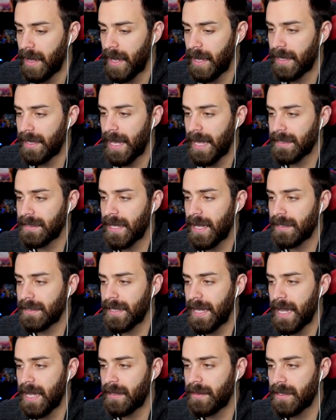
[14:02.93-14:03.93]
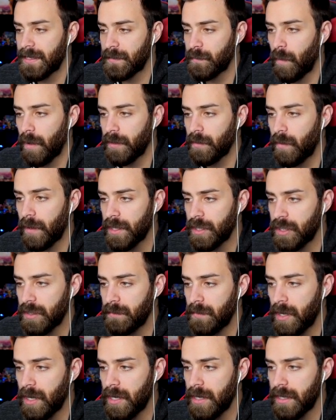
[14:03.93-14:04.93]
I guess I'll take this one
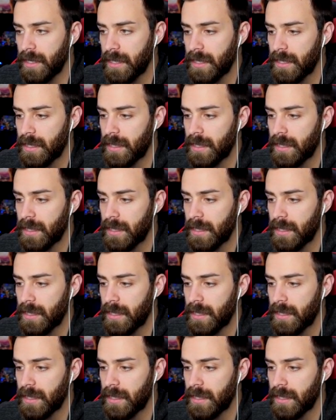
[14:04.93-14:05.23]
question mark.